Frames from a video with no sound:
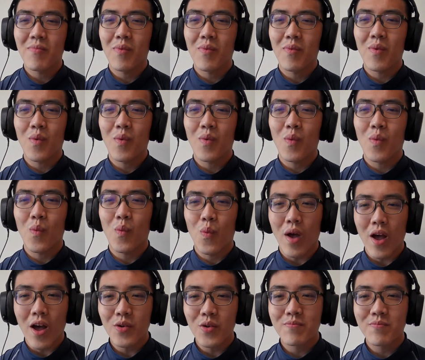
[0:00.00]
Well,
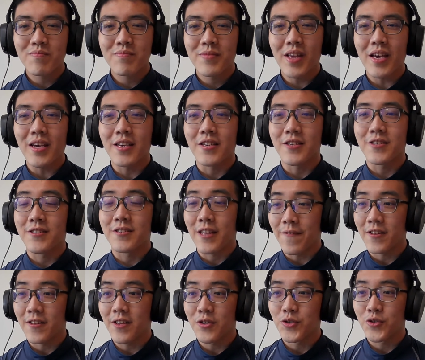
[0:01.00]
that is definitely
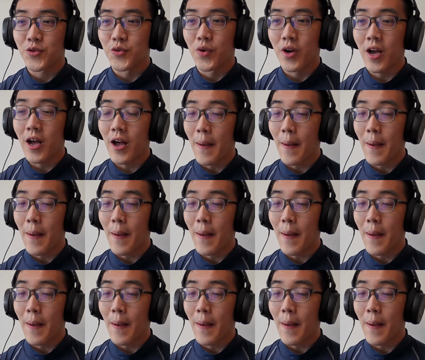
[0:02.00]
true. A